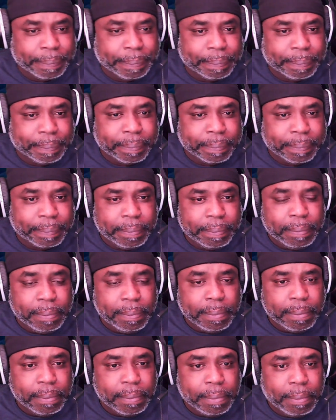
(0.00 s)

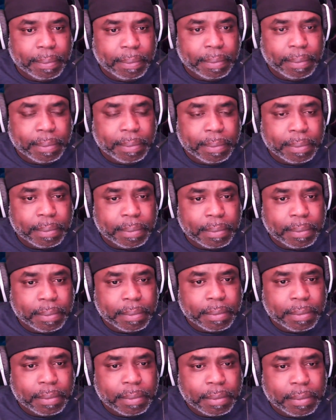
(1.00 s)

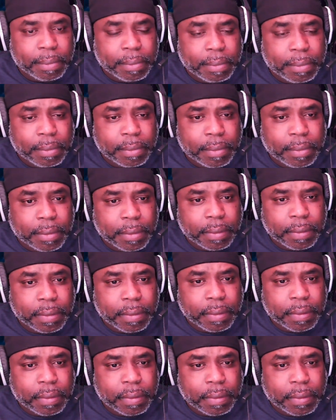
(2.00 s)
[no speech]